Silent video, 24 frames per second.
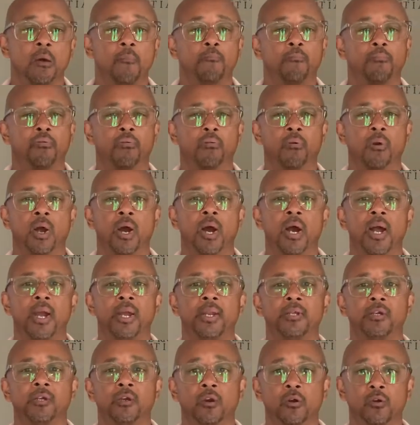
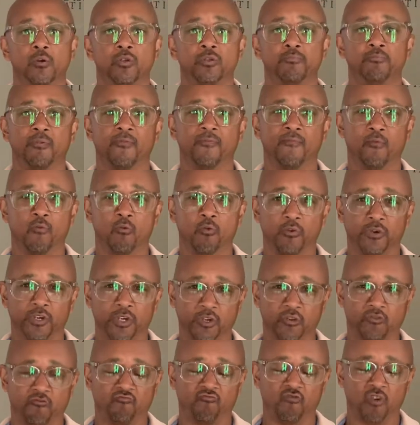pride goes before
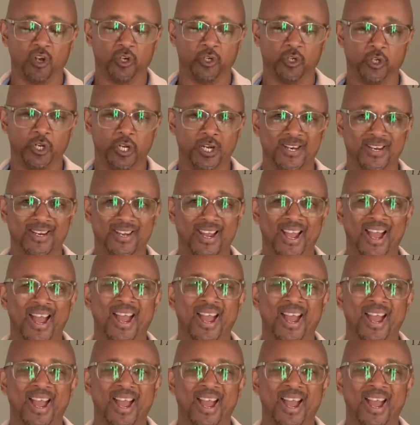destruction